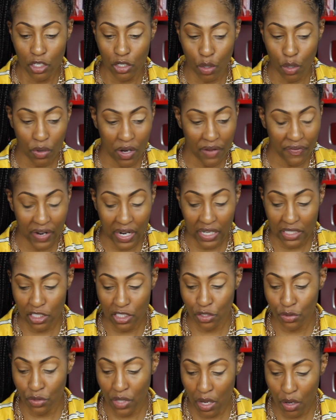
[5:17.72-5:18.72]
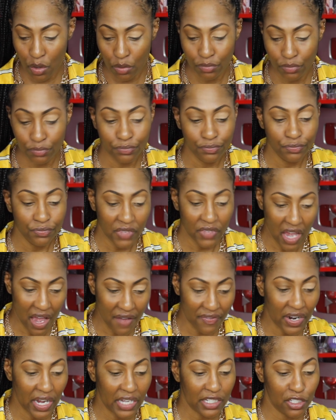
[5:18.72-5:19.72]
you know what I forgot to do though?
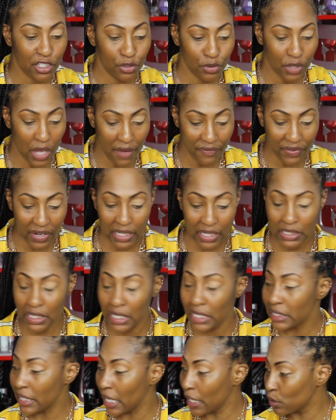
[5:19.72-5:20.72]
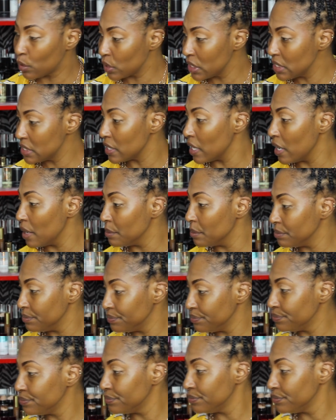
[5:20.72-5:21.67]
I forgot to do, I forgot to hit that crease up. Mm